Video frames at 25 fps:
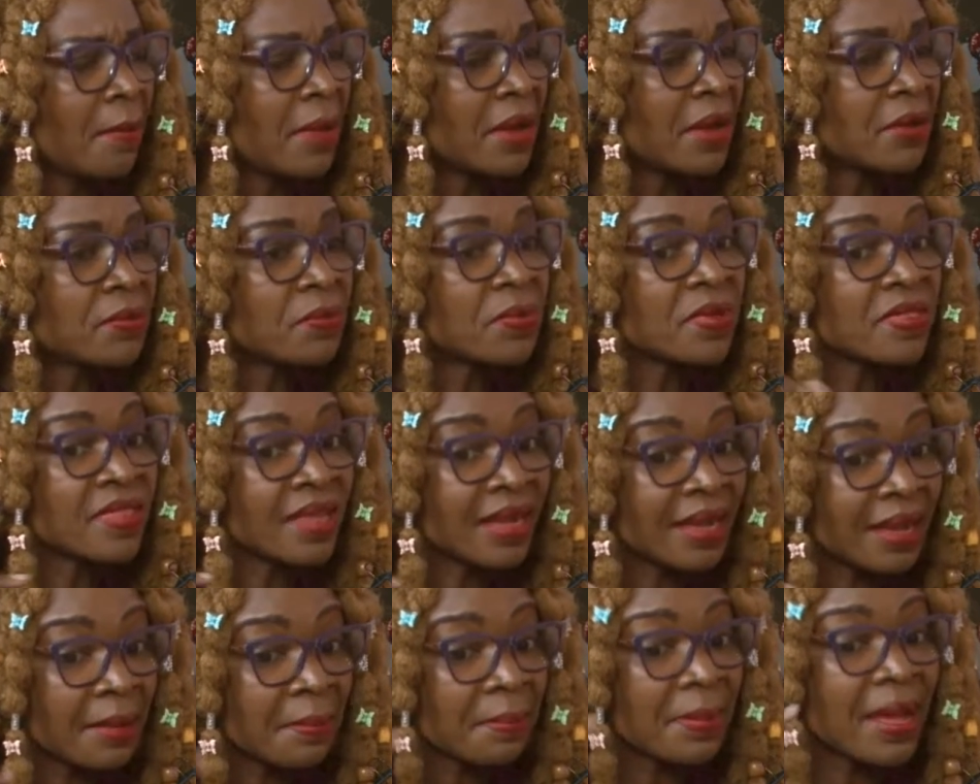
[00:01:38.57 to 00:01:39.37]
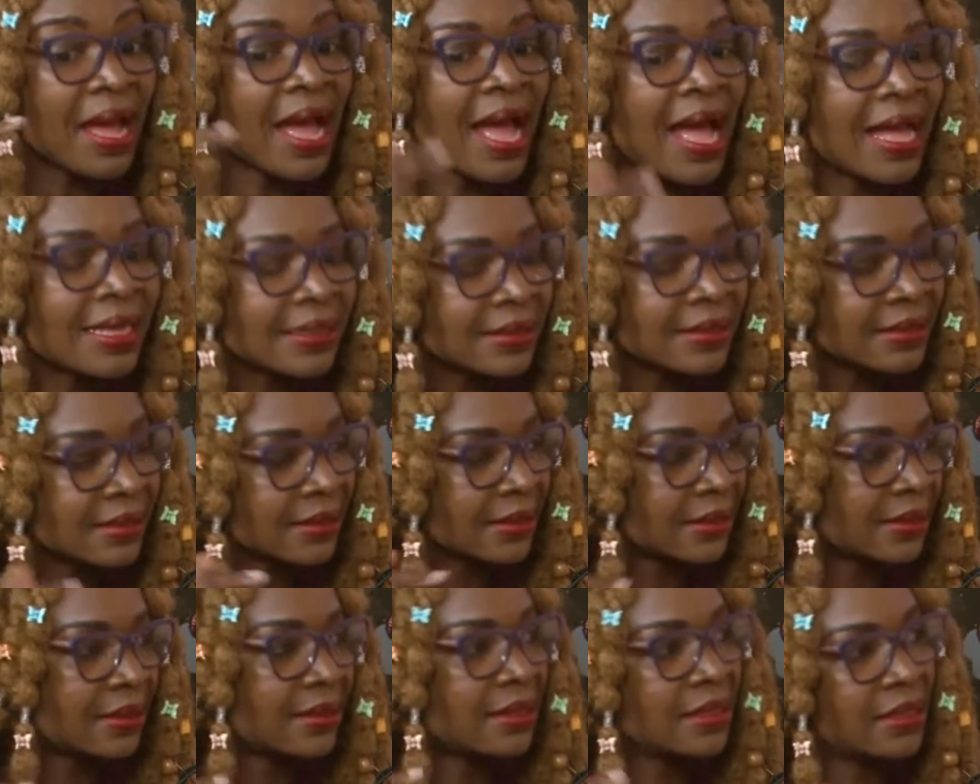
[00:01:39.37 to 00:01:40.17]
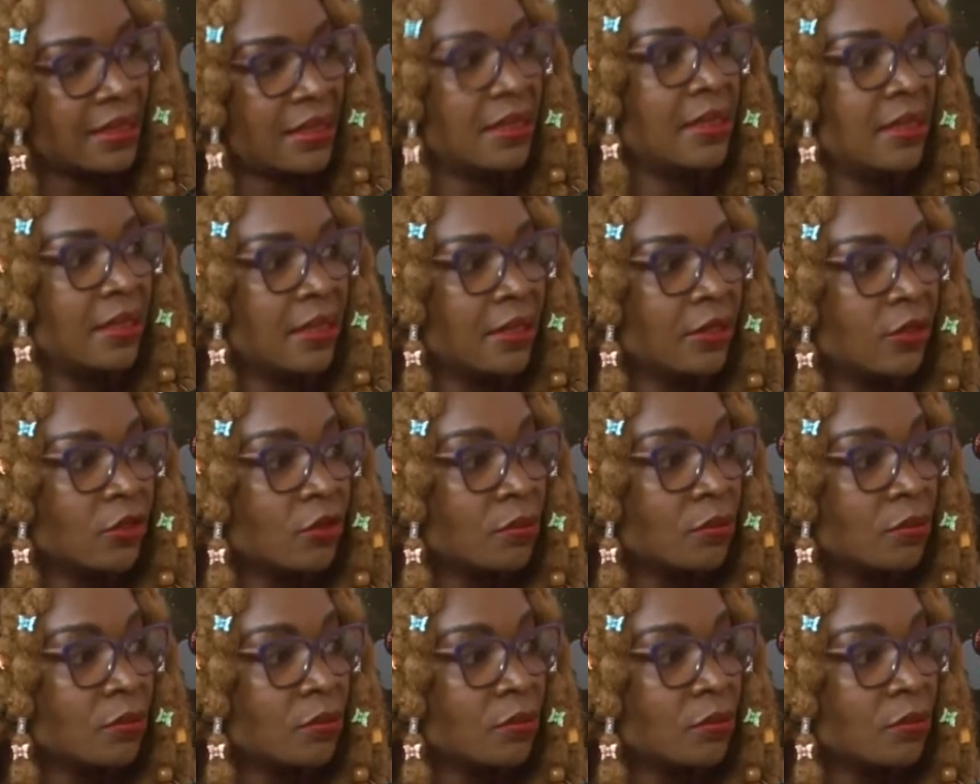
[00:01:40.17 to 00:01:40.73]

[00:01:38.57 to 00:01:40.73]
but with the capacity